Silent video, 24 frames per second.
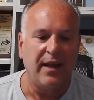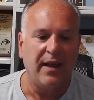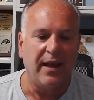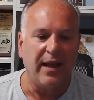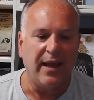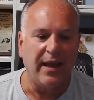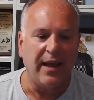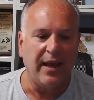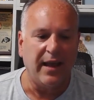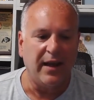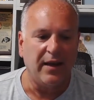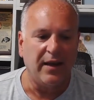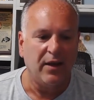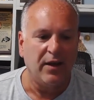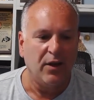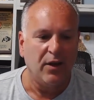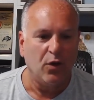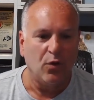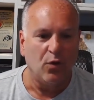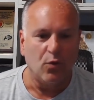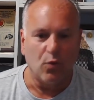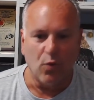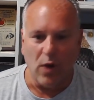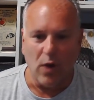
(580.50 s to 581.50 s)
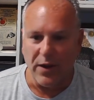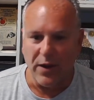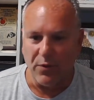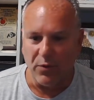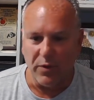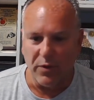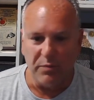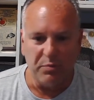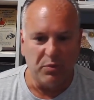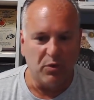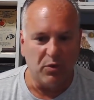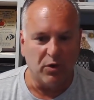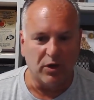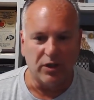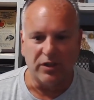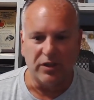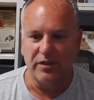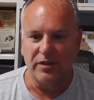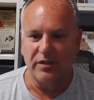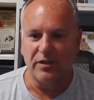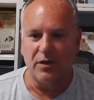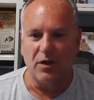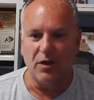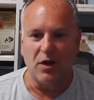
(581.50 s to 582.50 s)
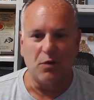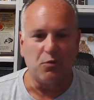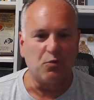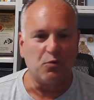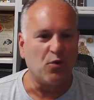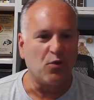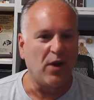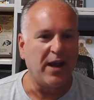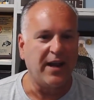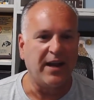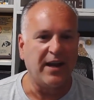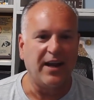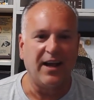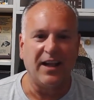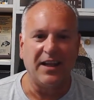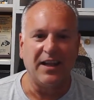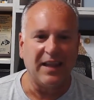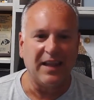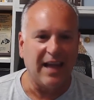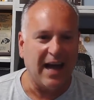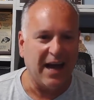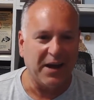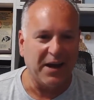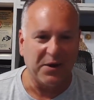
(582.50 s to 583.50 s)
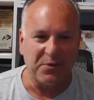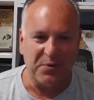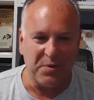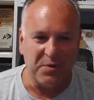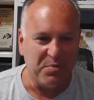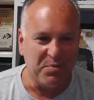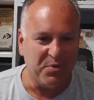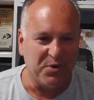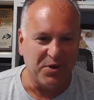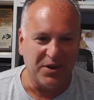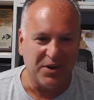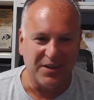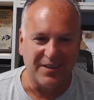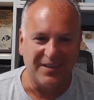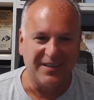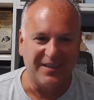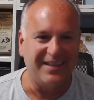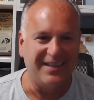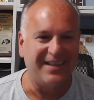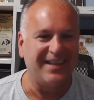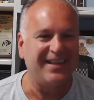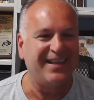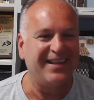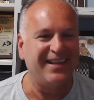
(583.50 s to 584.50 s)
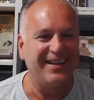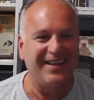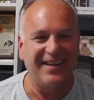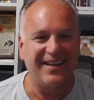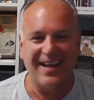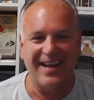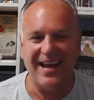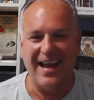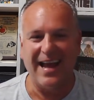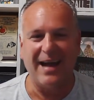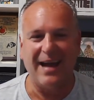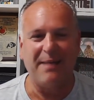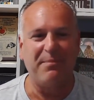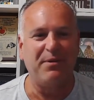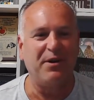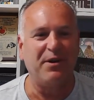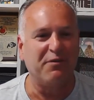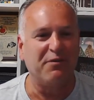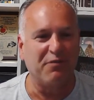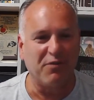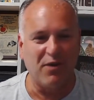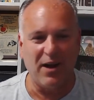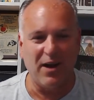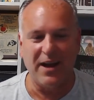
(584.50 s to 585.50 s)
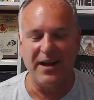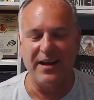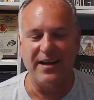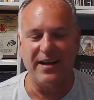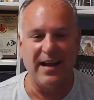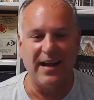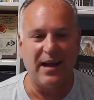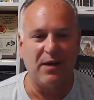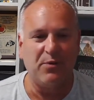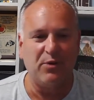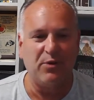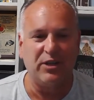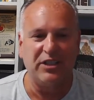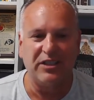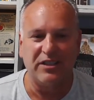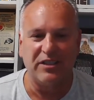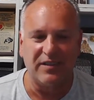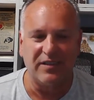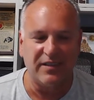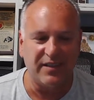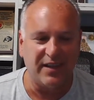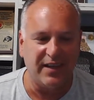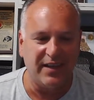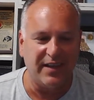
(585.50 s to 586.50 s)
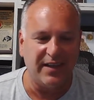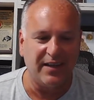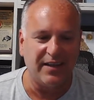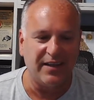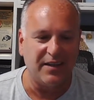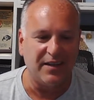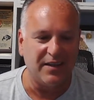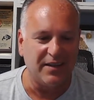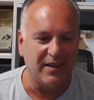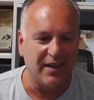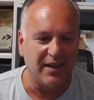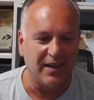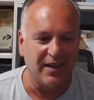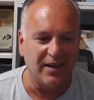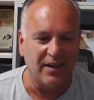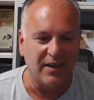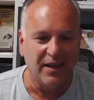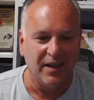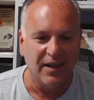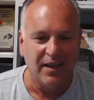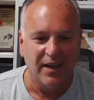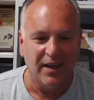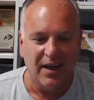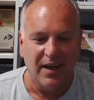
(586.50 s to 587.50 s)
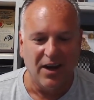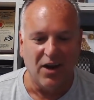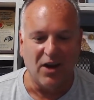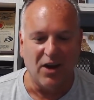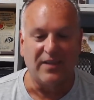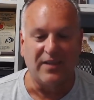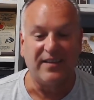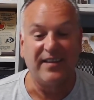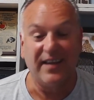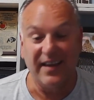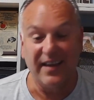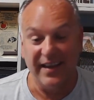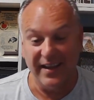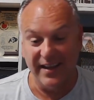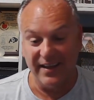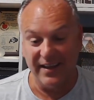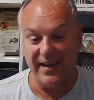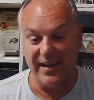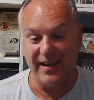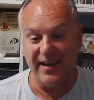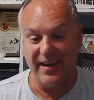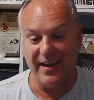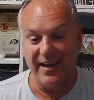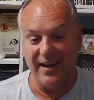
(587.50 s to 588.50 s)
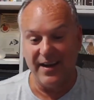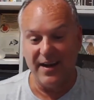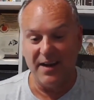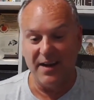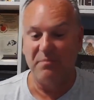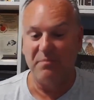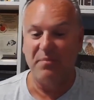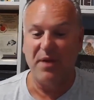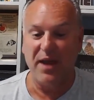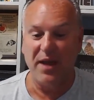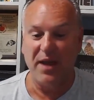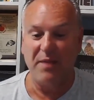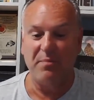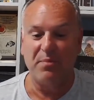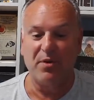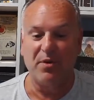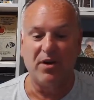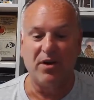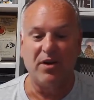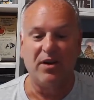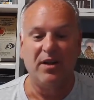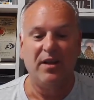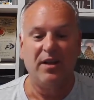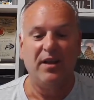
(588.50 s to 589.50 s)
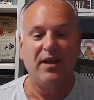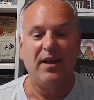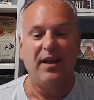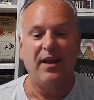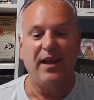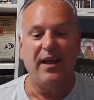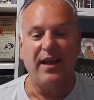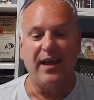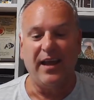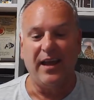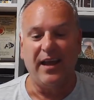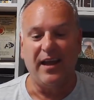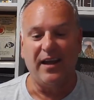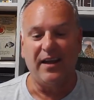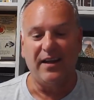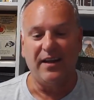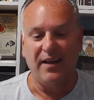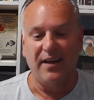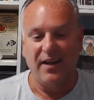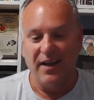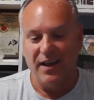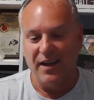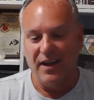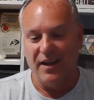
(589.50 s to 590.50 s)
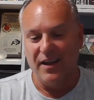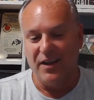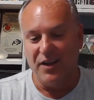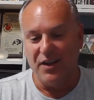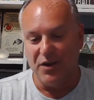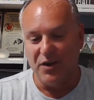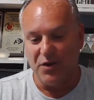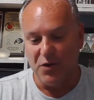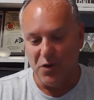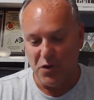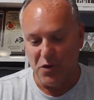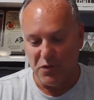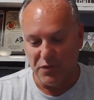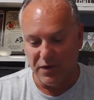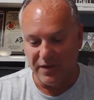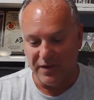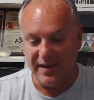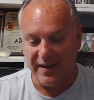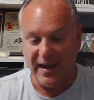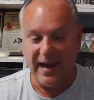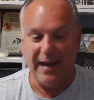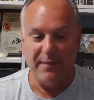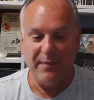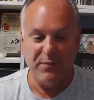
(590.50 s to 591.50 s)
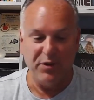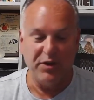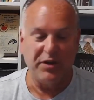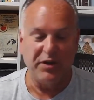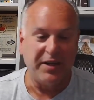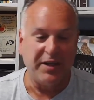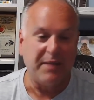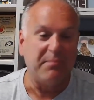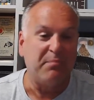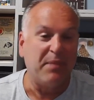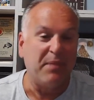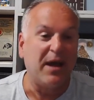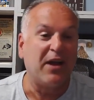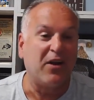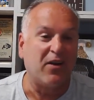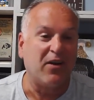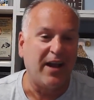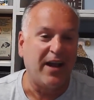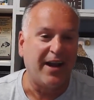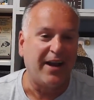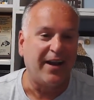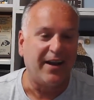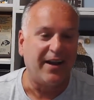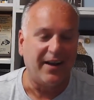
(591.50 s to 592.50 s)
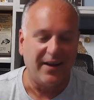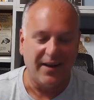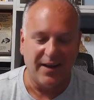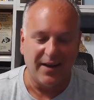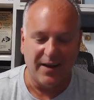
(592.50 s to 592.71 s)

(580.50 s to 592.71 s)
and write reports, write a lot of reports, get into the habit of writing down what you're seeing and articulating it on paper. And, over time, you'll get better at it.